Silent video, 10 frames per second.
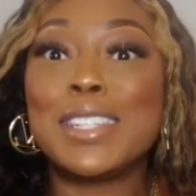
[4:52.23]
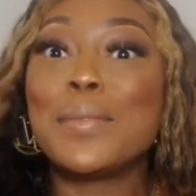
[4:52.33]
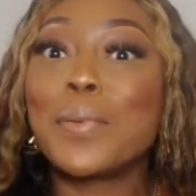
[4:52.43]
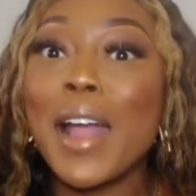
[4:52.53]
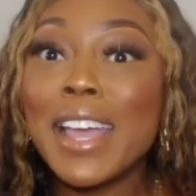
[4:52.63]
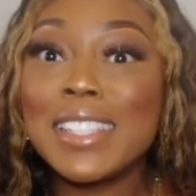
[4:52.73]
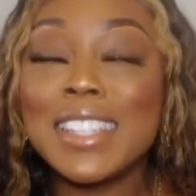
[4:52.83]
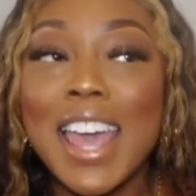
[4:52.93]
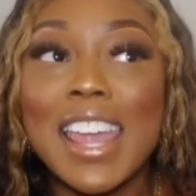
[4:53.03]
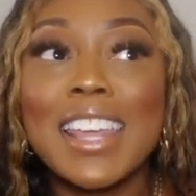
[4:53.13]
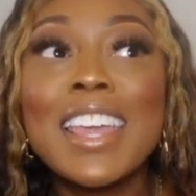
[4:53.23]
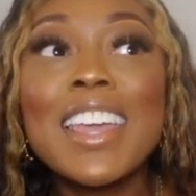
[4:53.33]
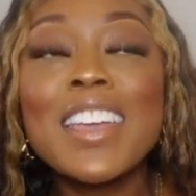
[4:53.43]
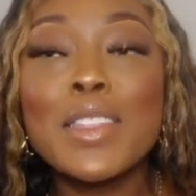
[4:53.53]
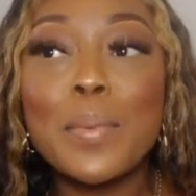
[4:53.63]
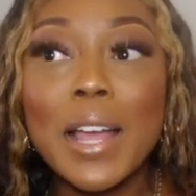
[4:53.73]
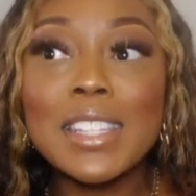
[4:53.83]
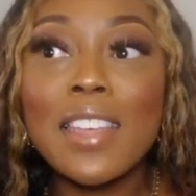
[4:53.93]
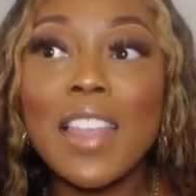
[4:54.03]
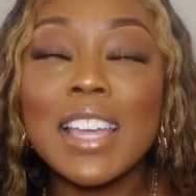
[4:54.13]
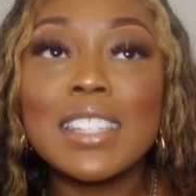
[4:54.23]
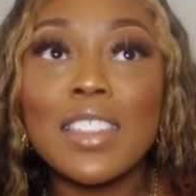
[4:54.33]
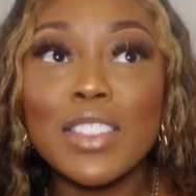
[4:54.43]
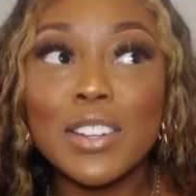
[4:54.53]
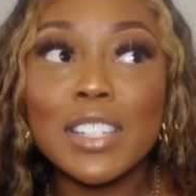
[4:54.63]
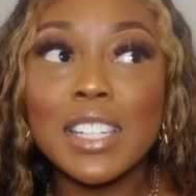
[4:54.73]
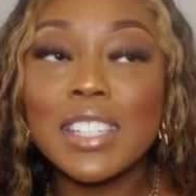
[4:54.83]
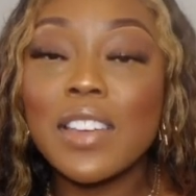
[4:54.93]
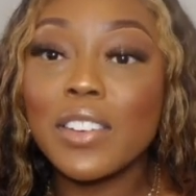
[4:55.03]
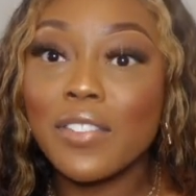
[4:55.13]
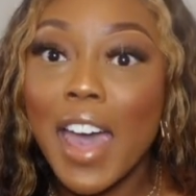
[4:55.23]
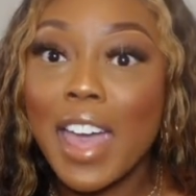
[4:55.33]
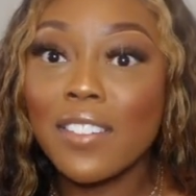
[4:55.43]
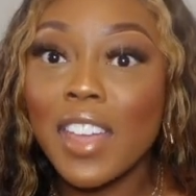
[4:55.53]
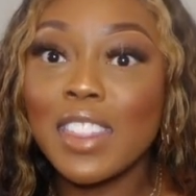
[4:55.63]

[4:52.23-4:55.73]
the price online said $13.75,